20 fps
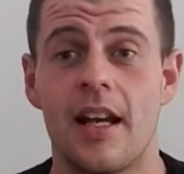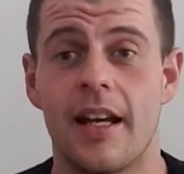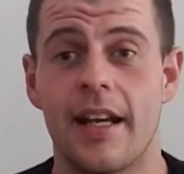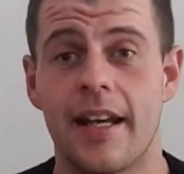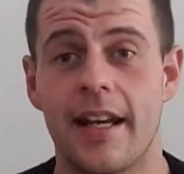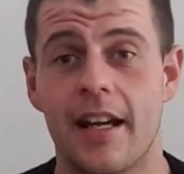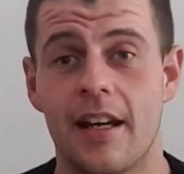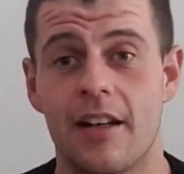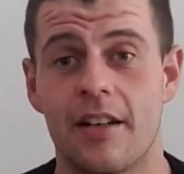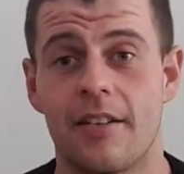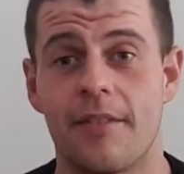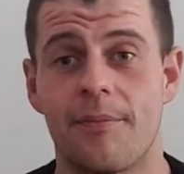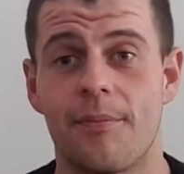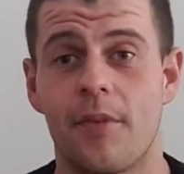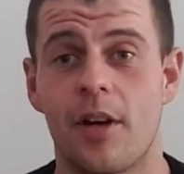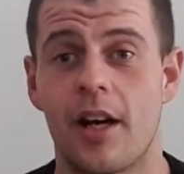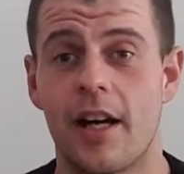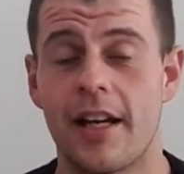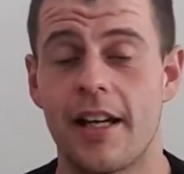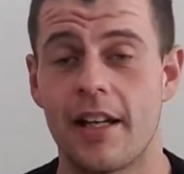Now,
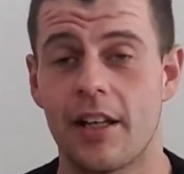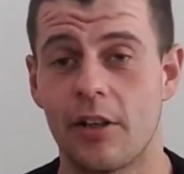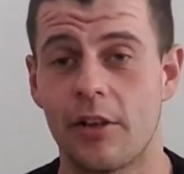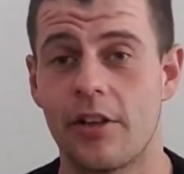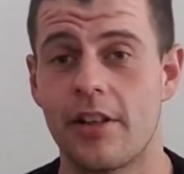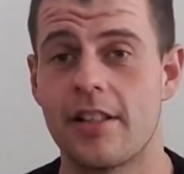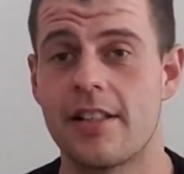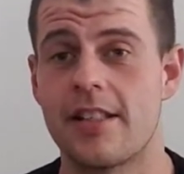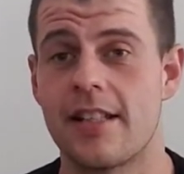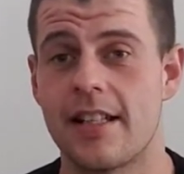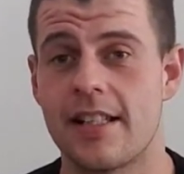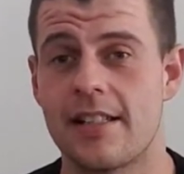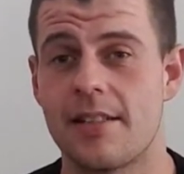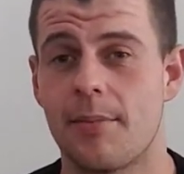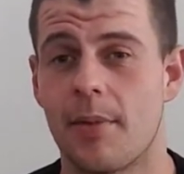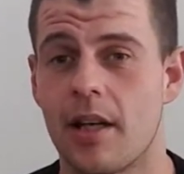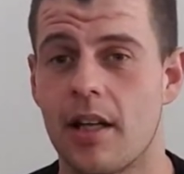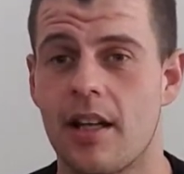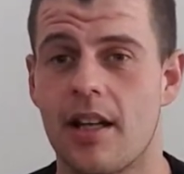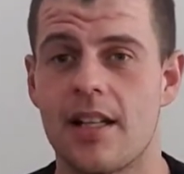I alluded to this in
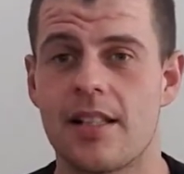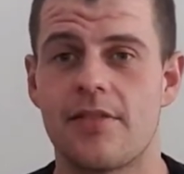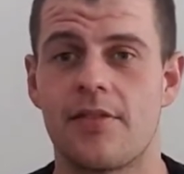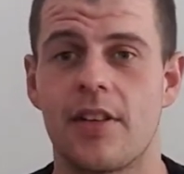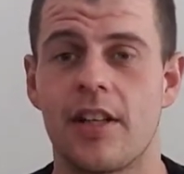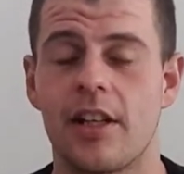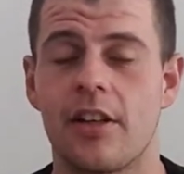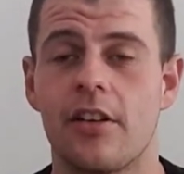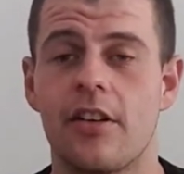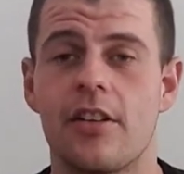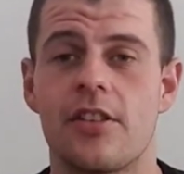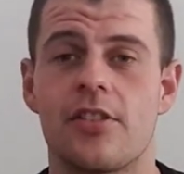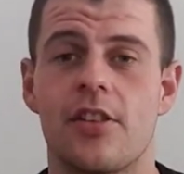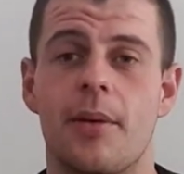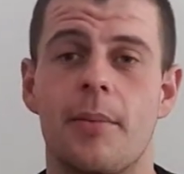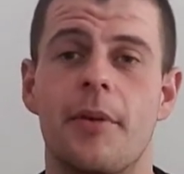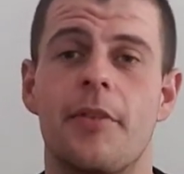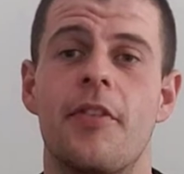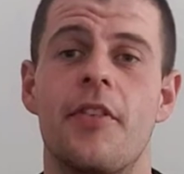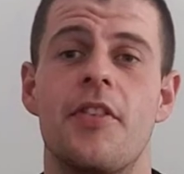my last video, so
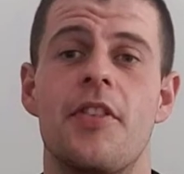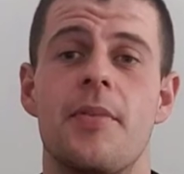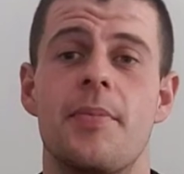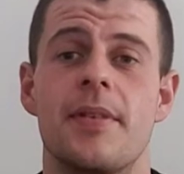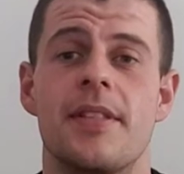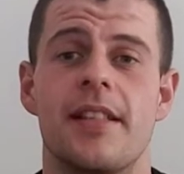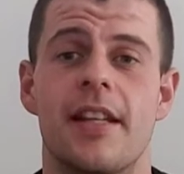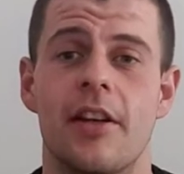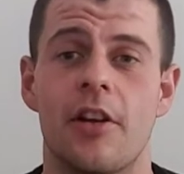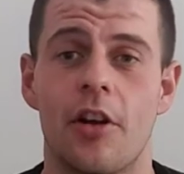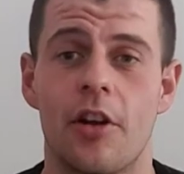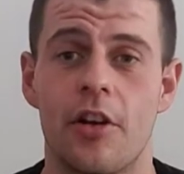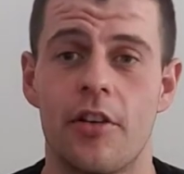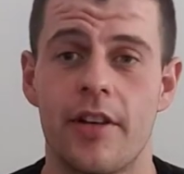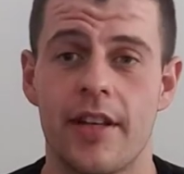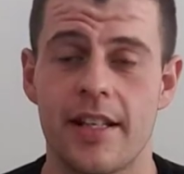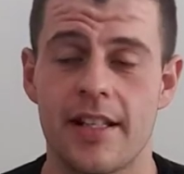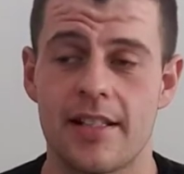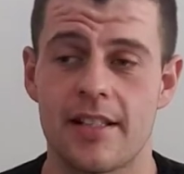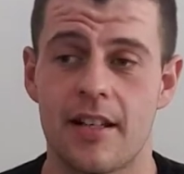I'm a 50% owner
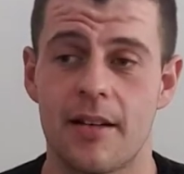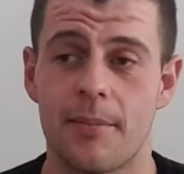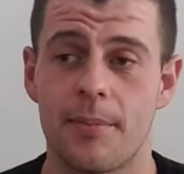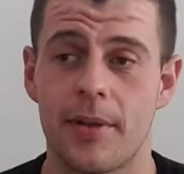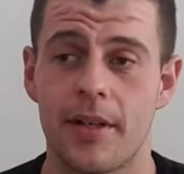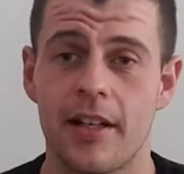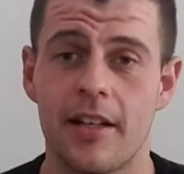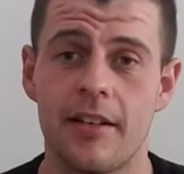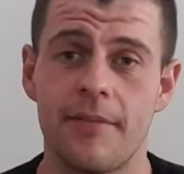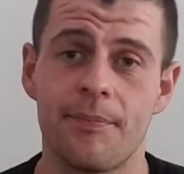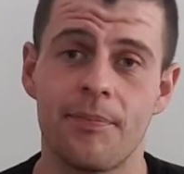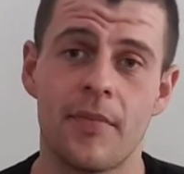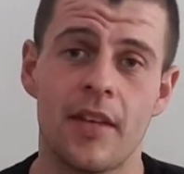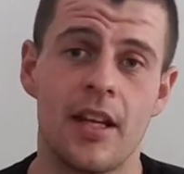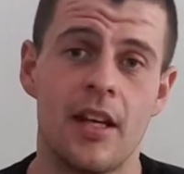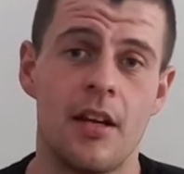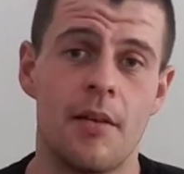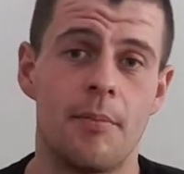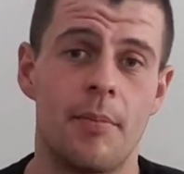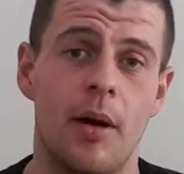in this company,
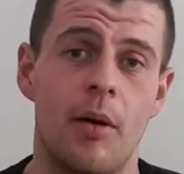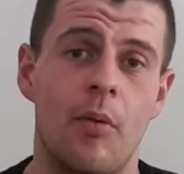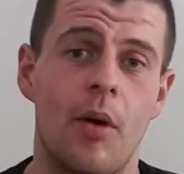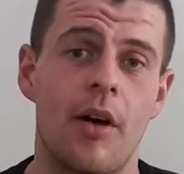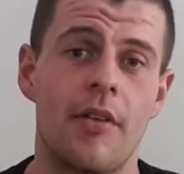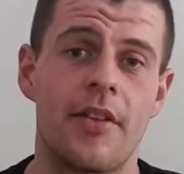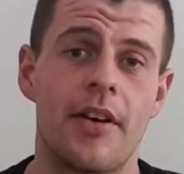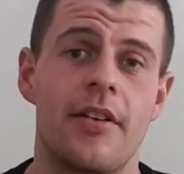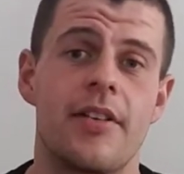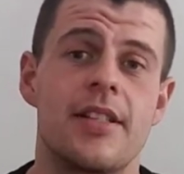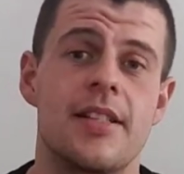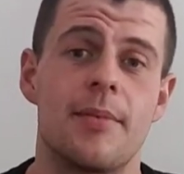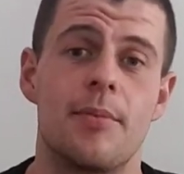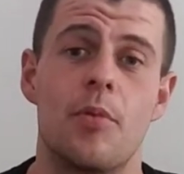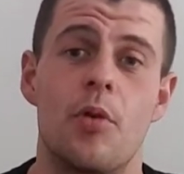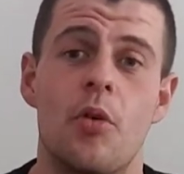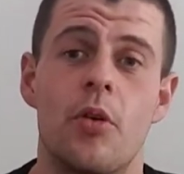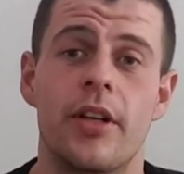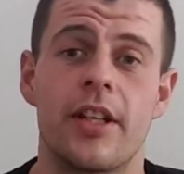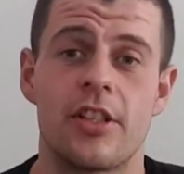but while there is a
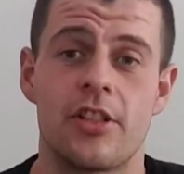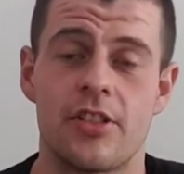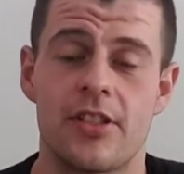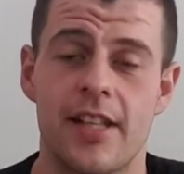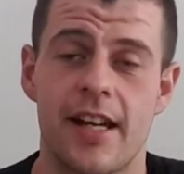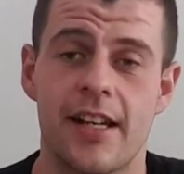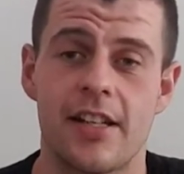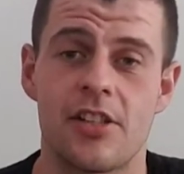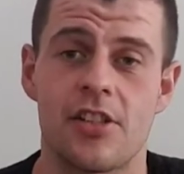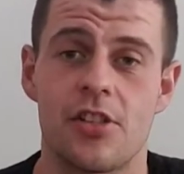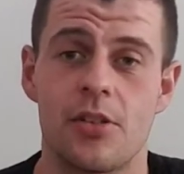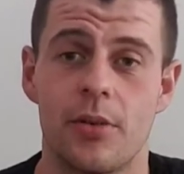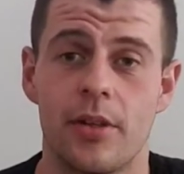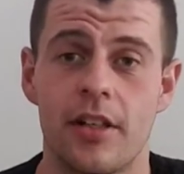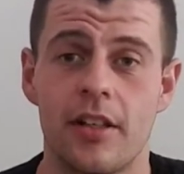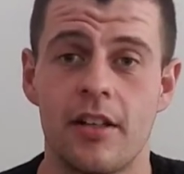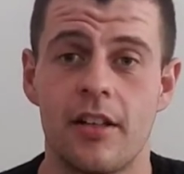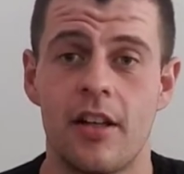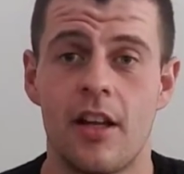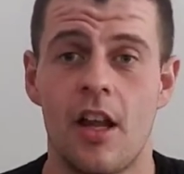mortgage attached to
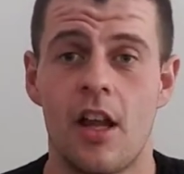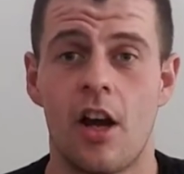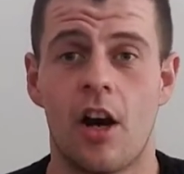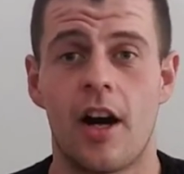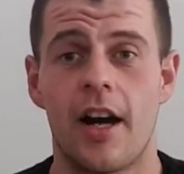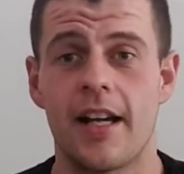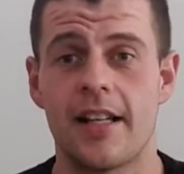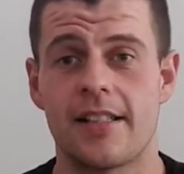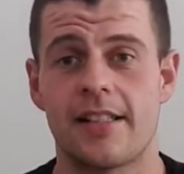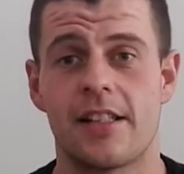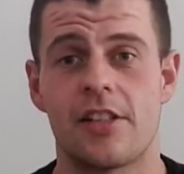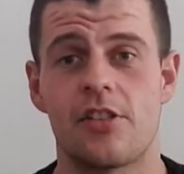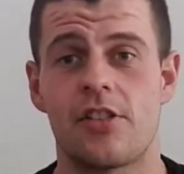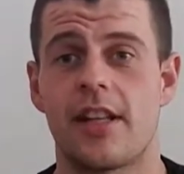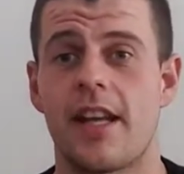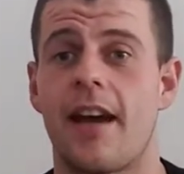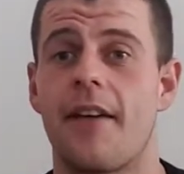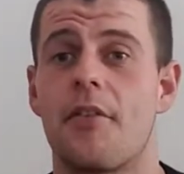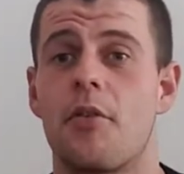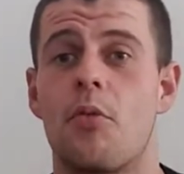it, I essentially
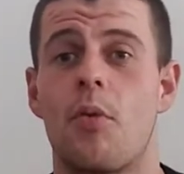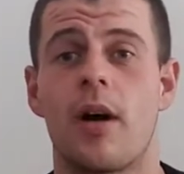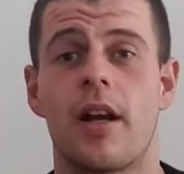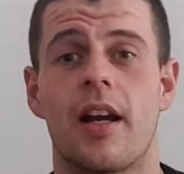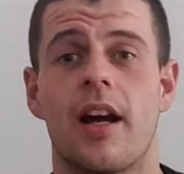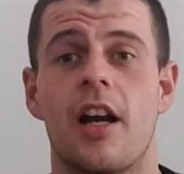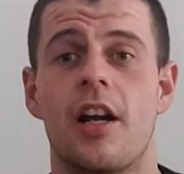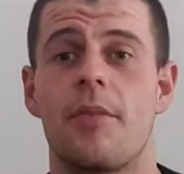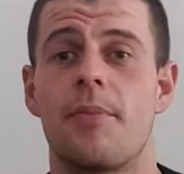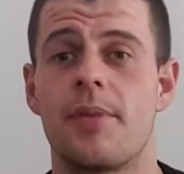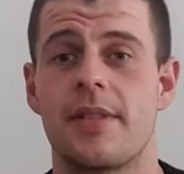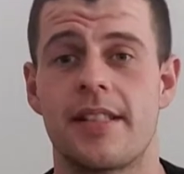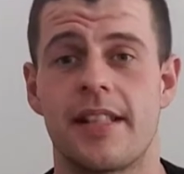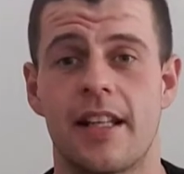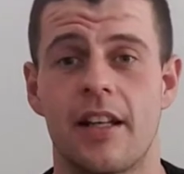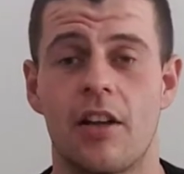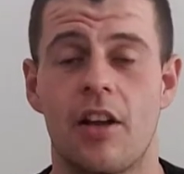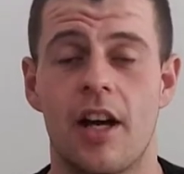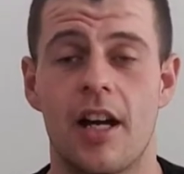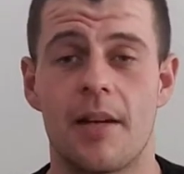have a
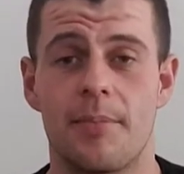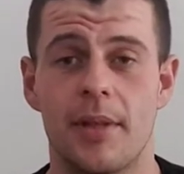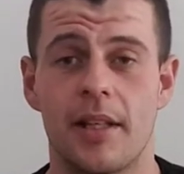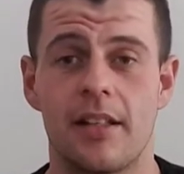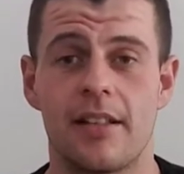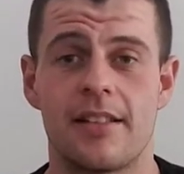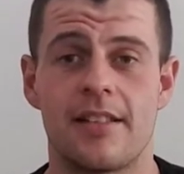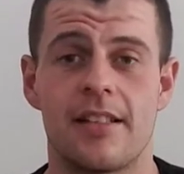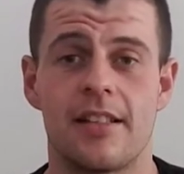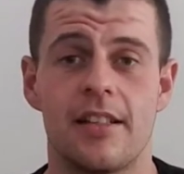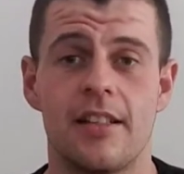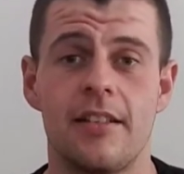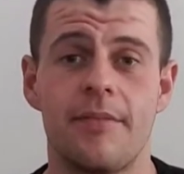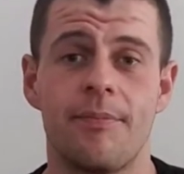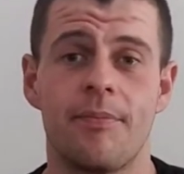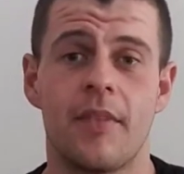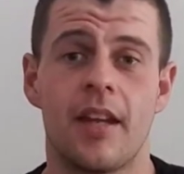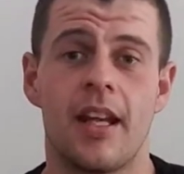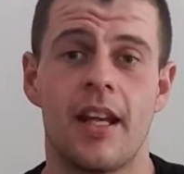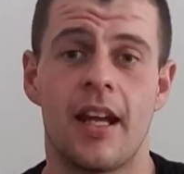100%
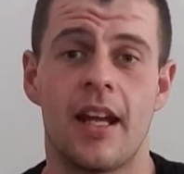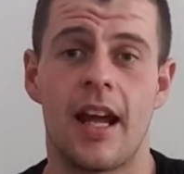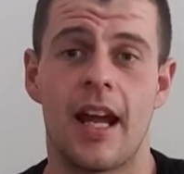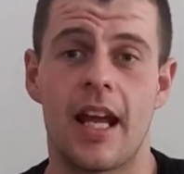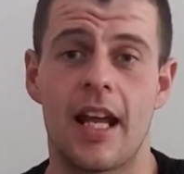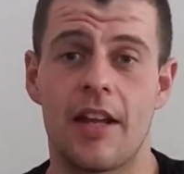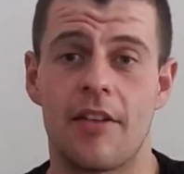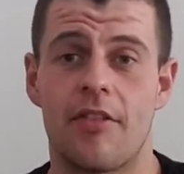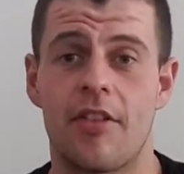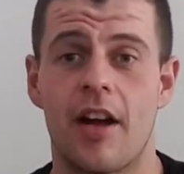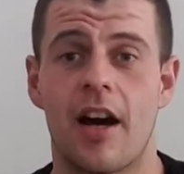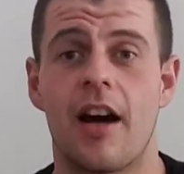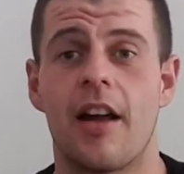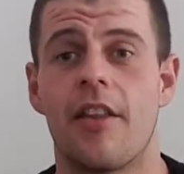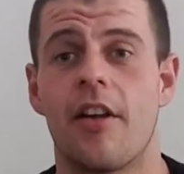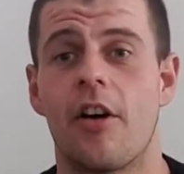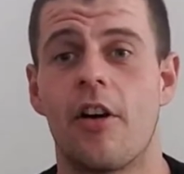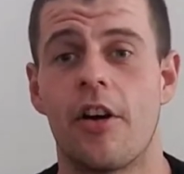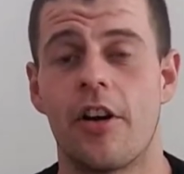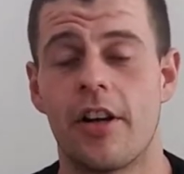liability if the
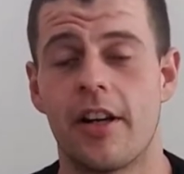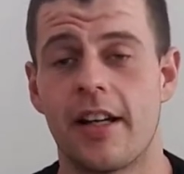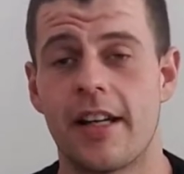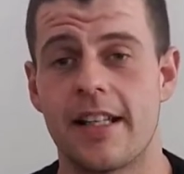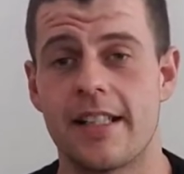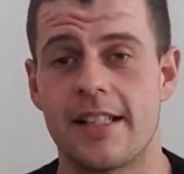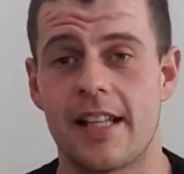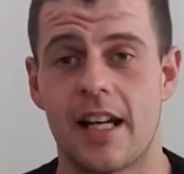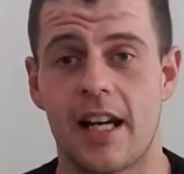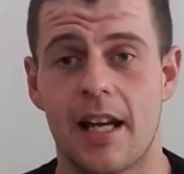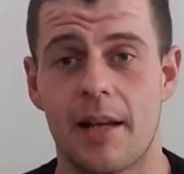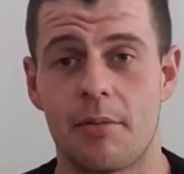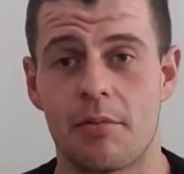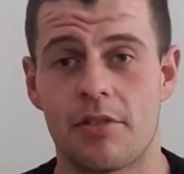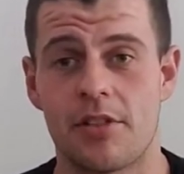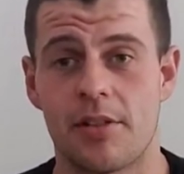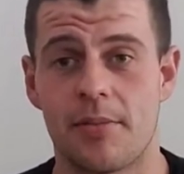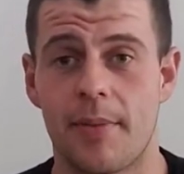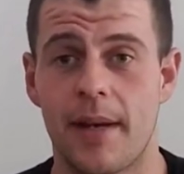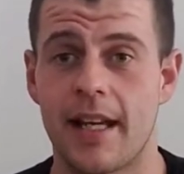other owner is unable
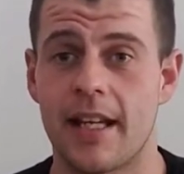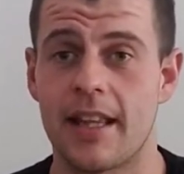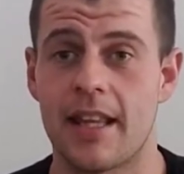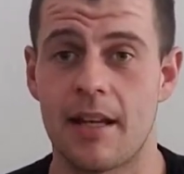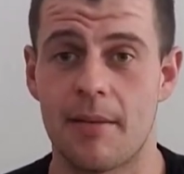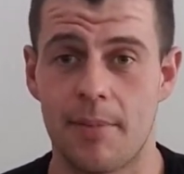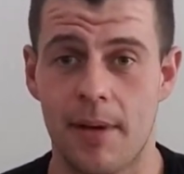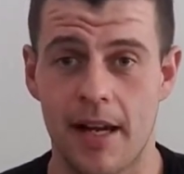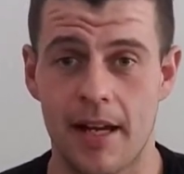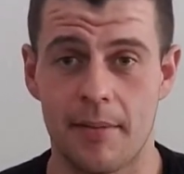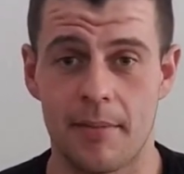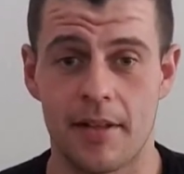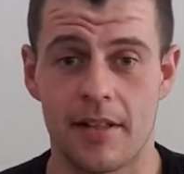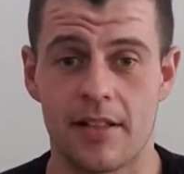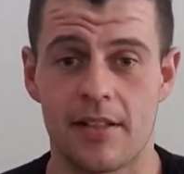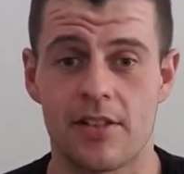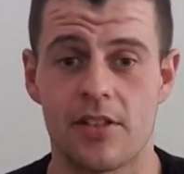to make their payment.